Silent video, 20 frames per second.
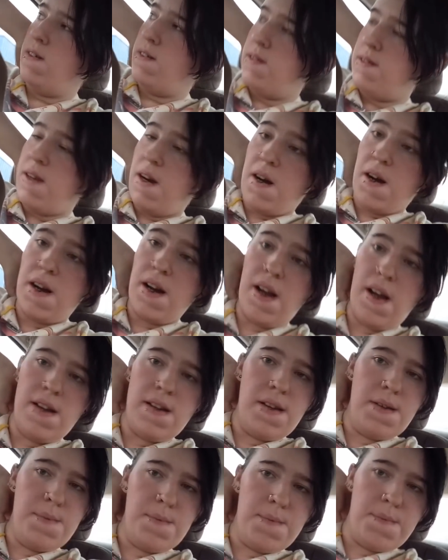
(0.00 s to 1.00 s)
Sorry
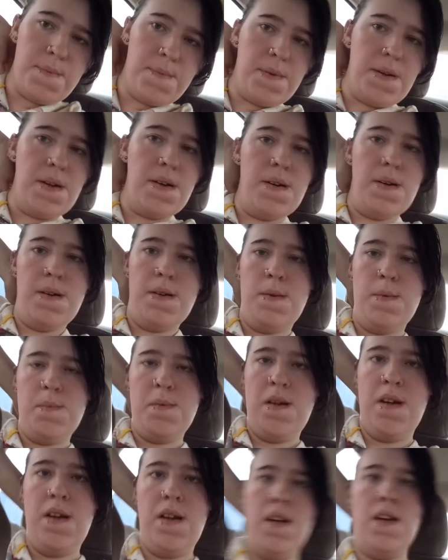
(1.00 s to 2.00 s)
I didn't film